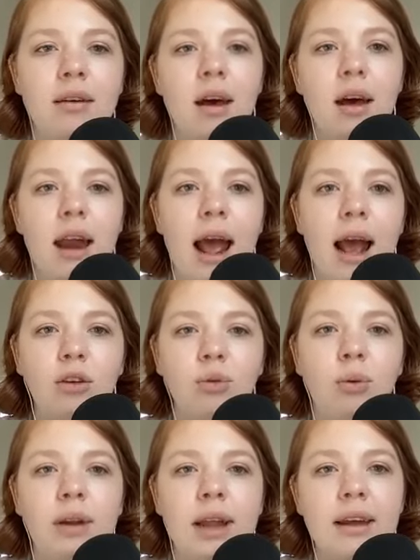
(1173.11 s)
an
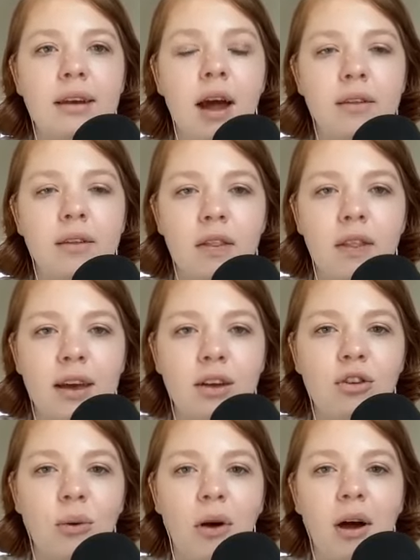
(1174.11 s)
actual like nut that they
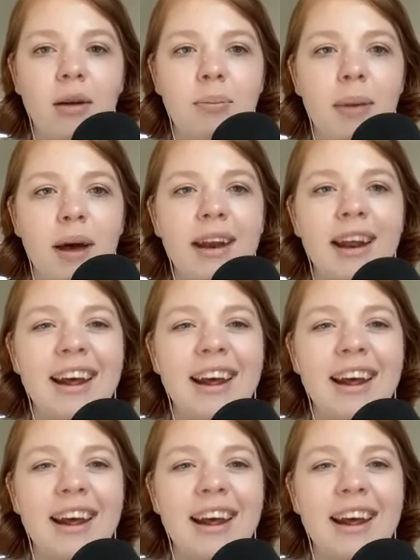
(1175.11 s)
could choke on, but